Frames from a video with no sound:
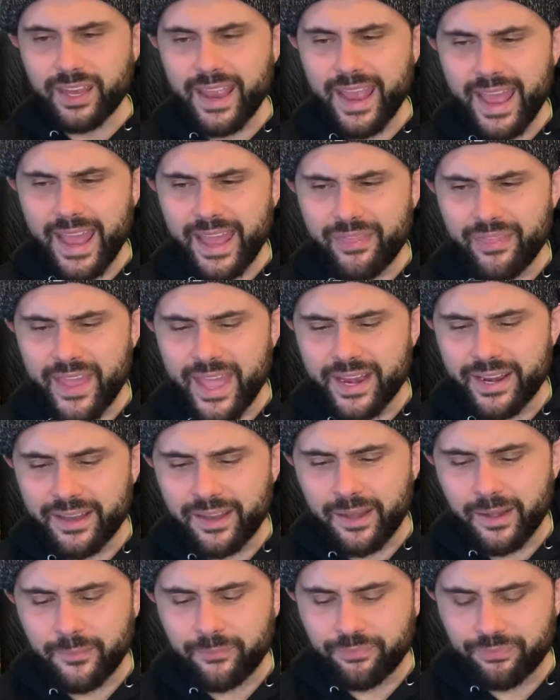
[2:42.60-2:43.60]
And then
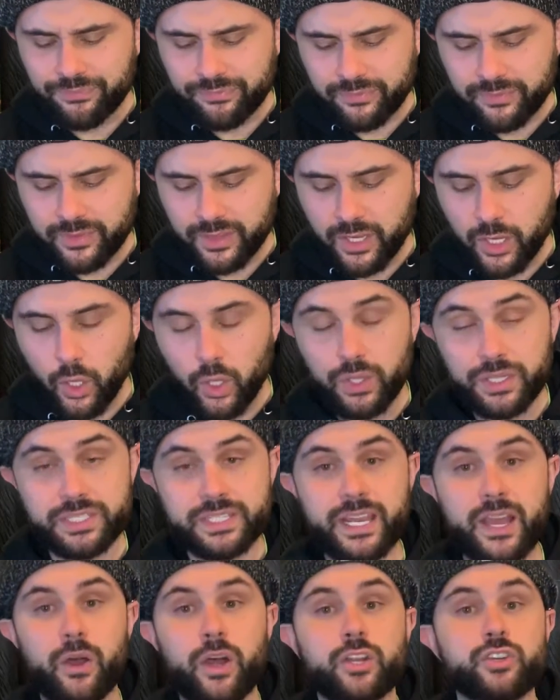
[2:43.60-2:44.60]
the goal is
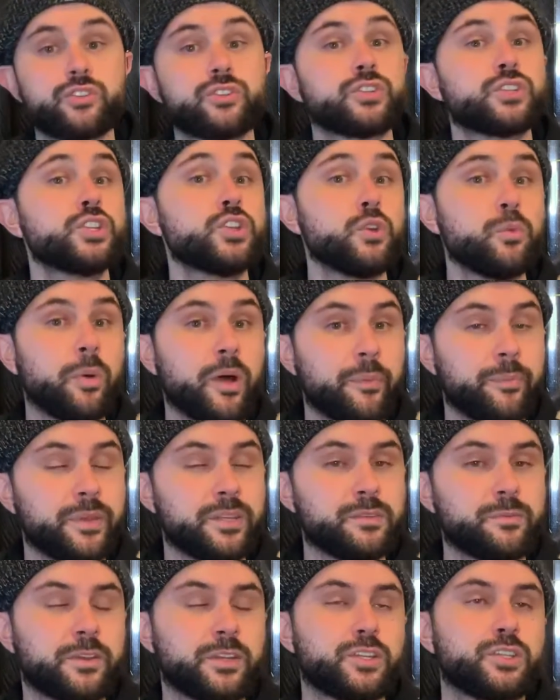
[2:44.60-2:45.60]
now 102 puppies,
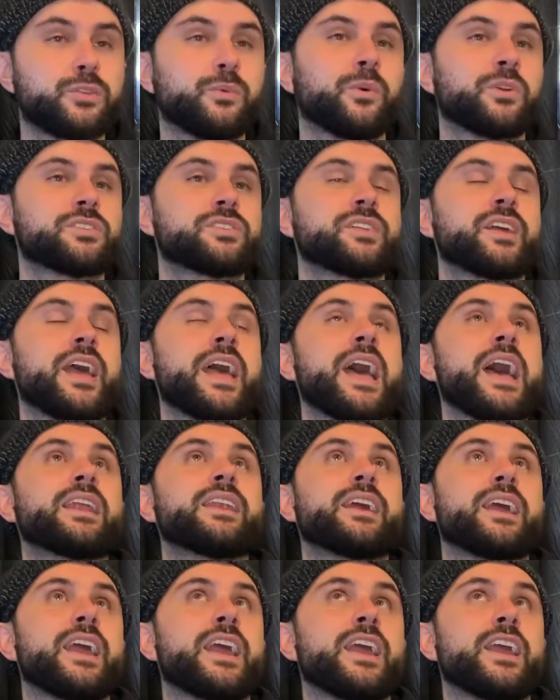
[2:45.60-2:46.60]
because she wants to add
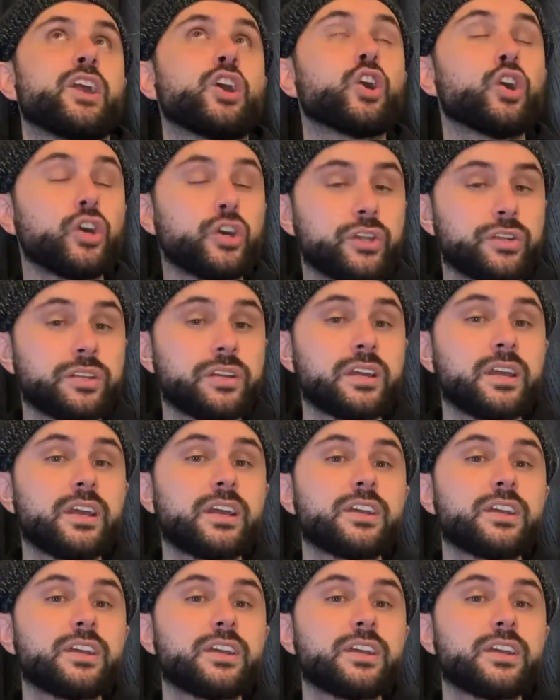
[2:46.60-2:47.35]
a hood